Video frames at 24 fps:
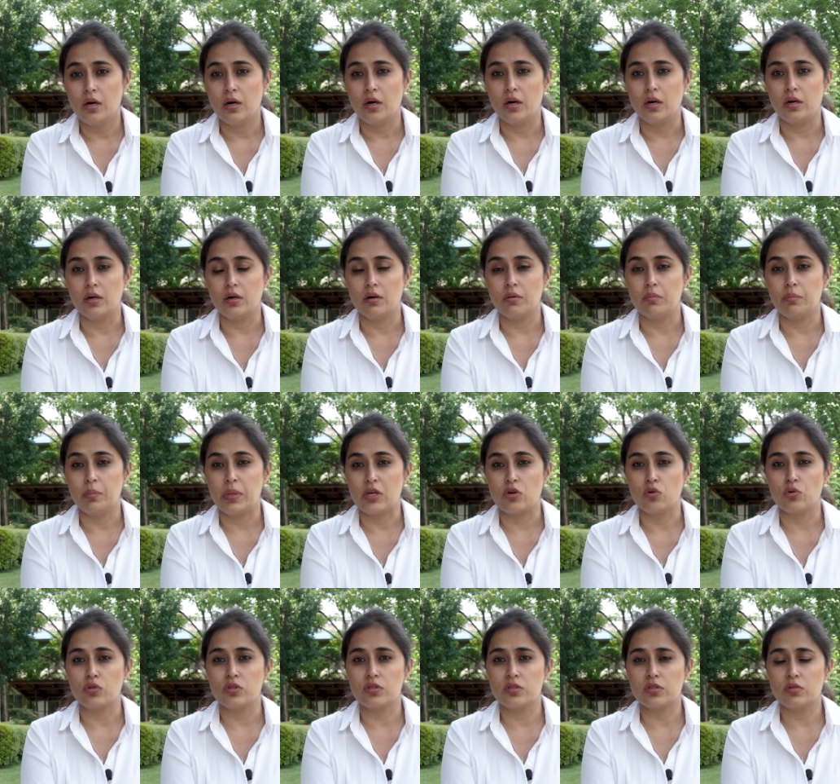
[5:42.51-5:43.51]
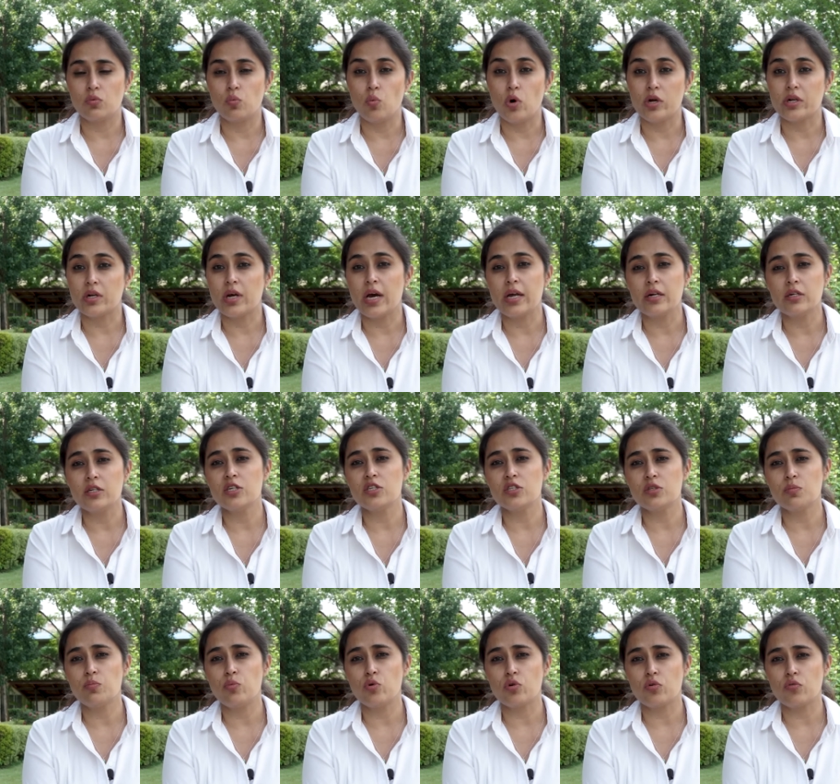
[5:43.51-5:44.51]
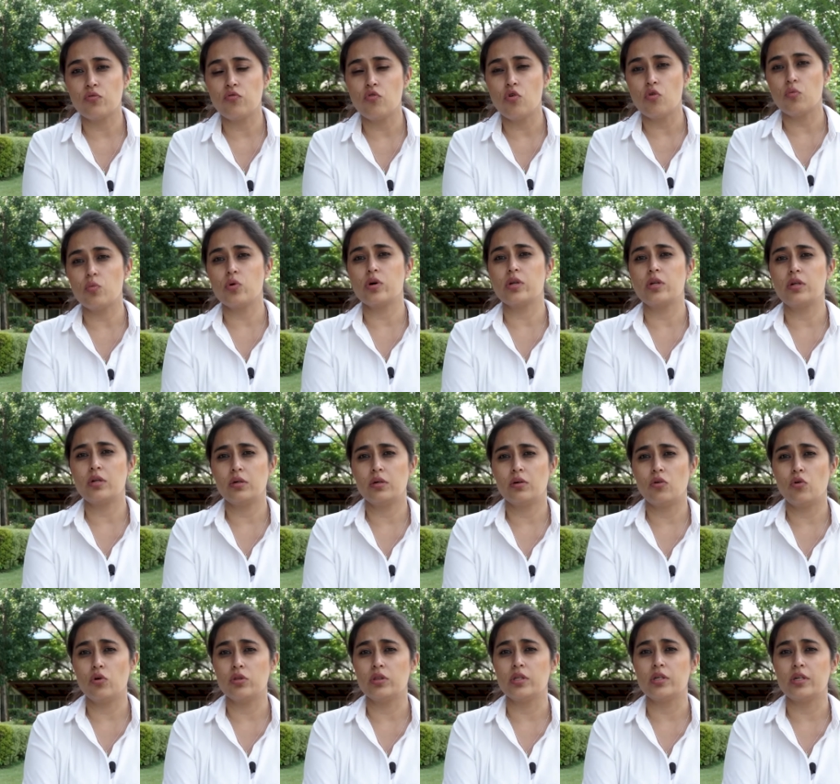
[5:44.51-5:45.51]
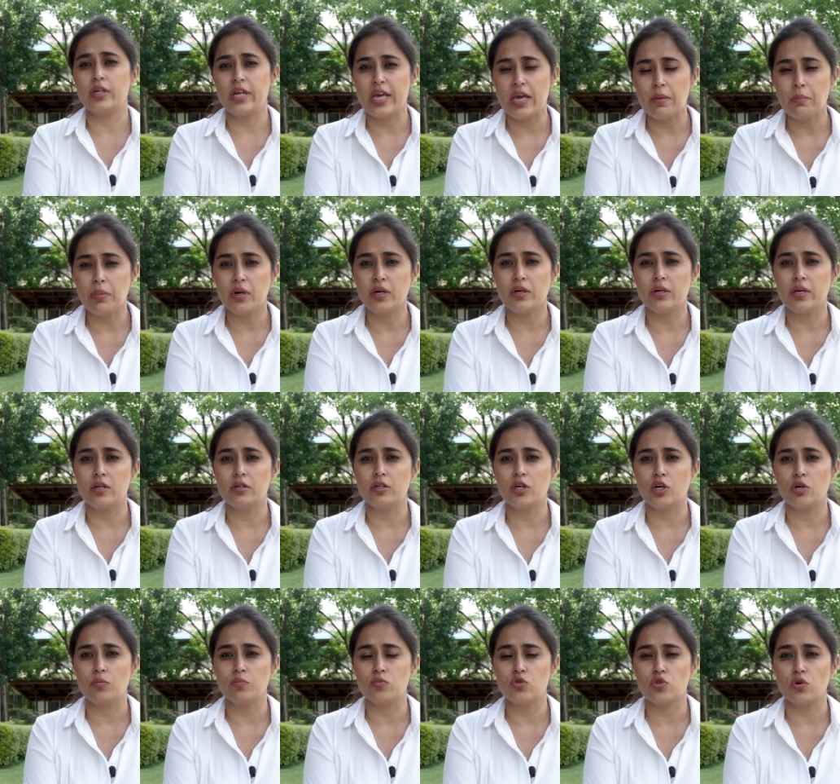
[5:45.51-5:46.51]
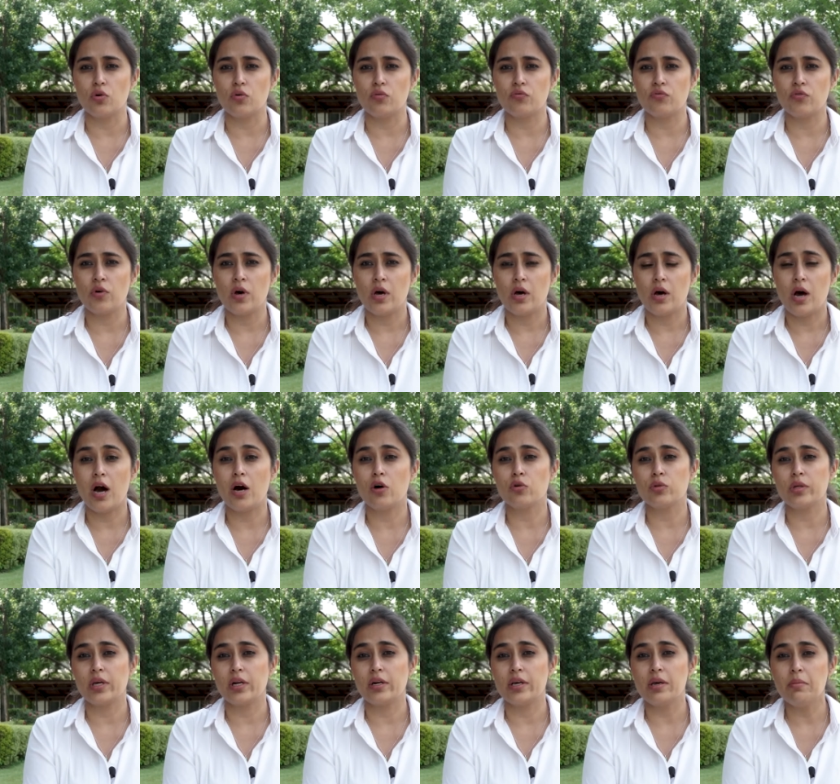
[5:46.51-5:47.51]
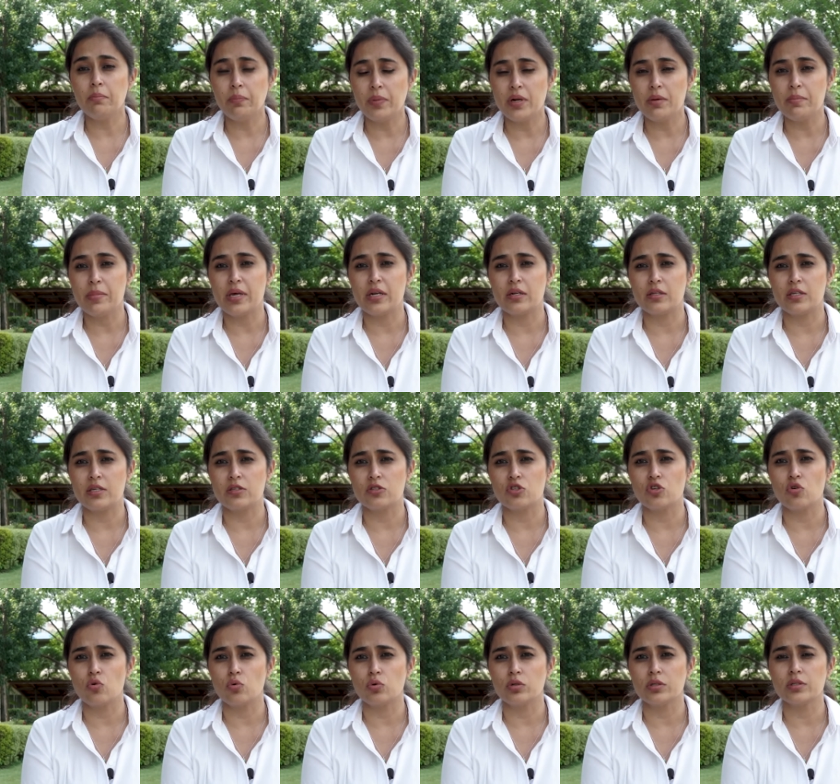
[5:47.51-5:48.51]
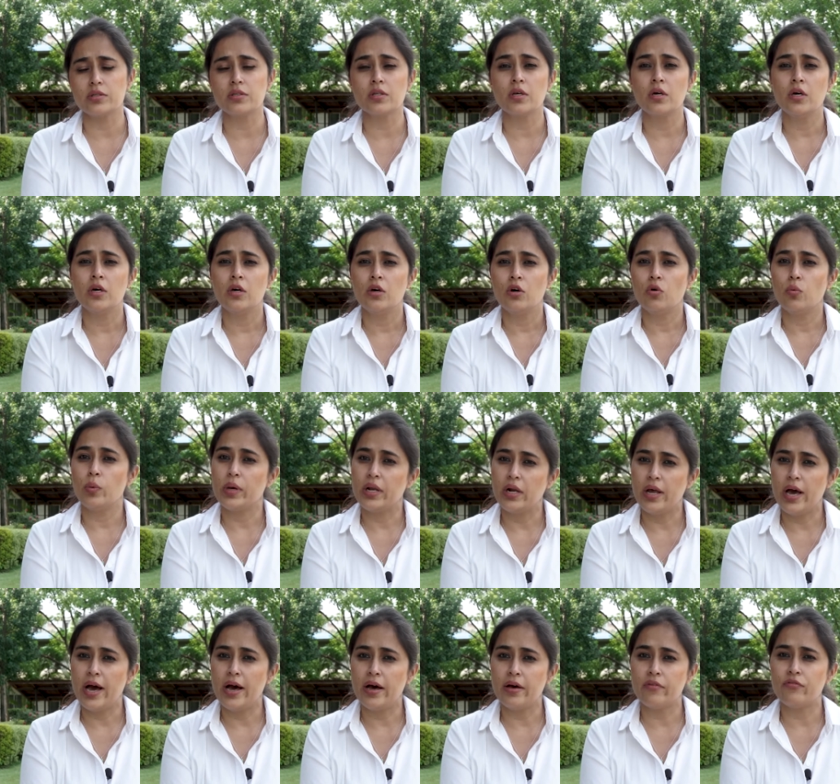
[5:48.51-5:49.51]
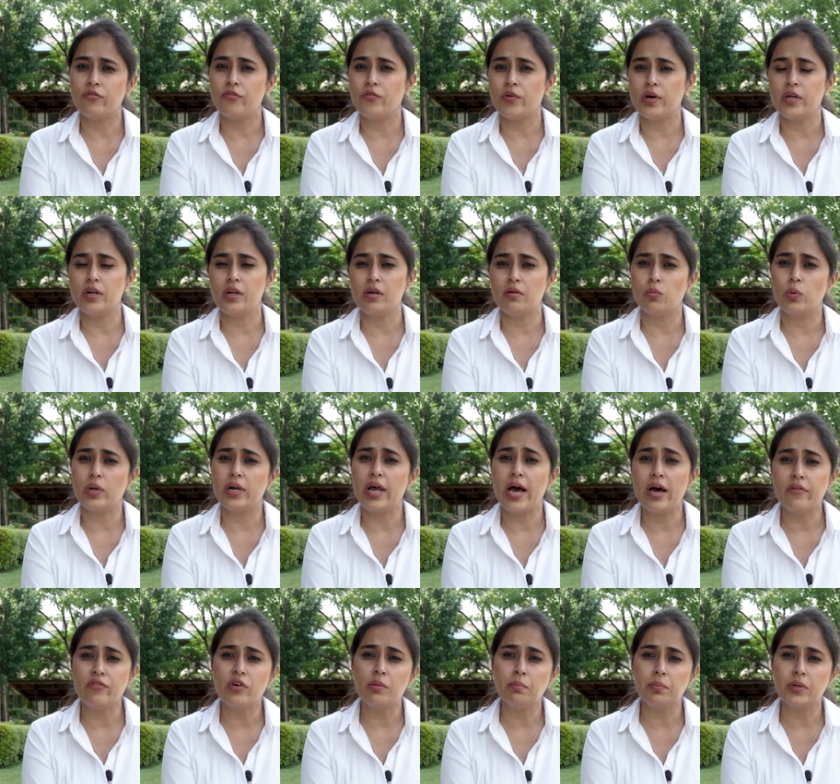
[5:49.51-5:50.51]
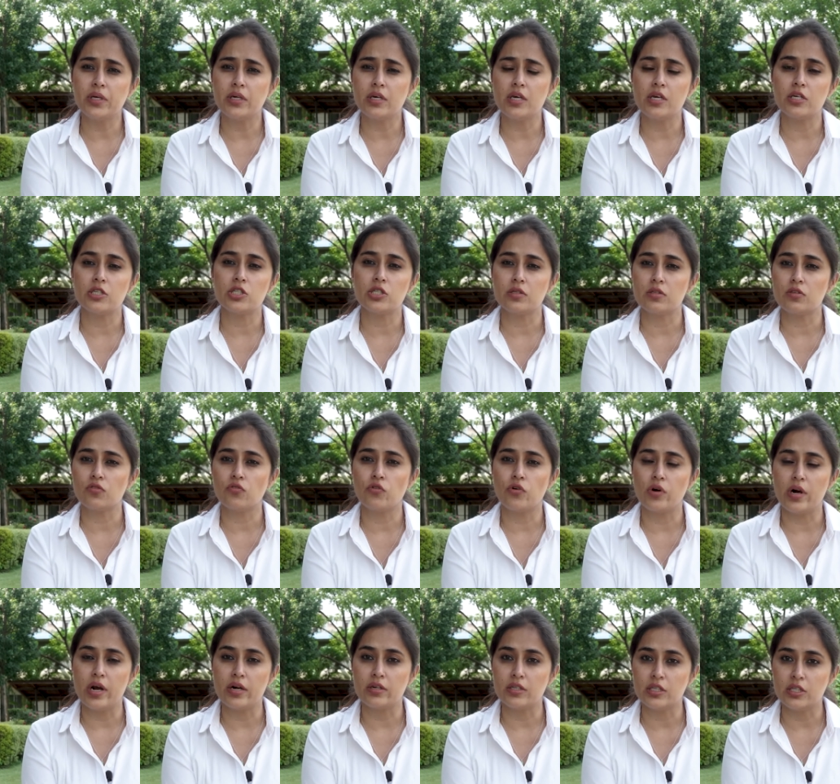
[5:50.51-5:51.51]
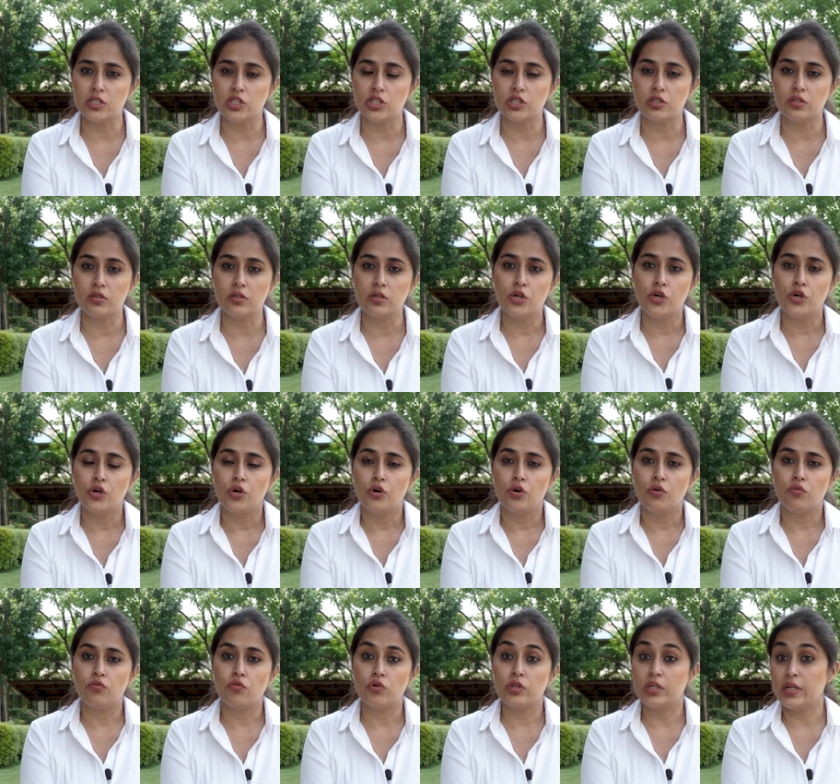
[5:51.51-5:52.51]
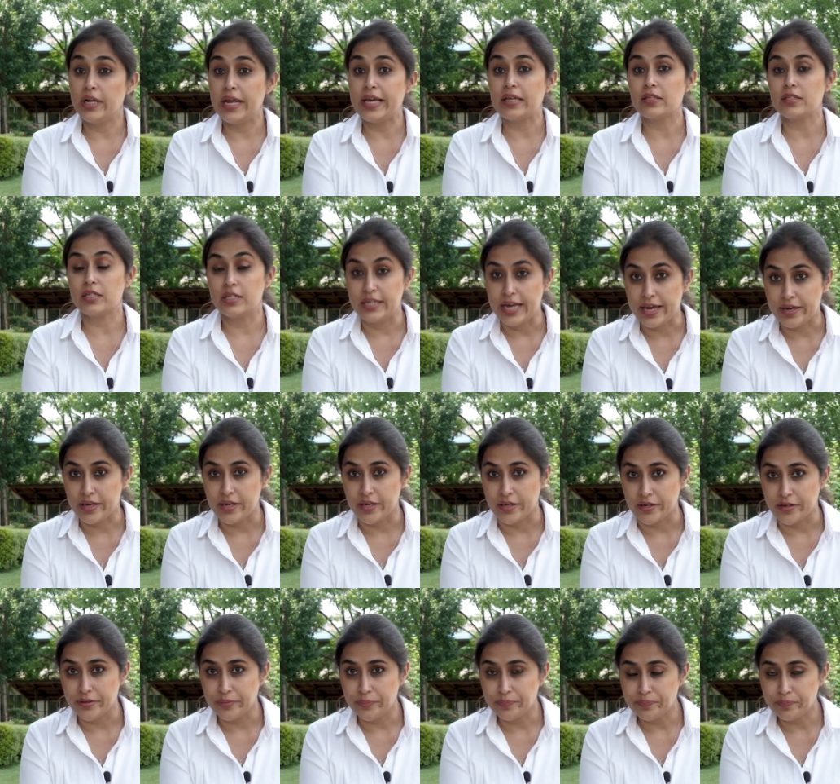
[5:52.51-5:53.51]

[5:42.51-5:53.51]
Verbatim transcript: uh, because what countries put forward on the table in terms of how they'll implement these goals will have, an, will have implications for our region for the next decade.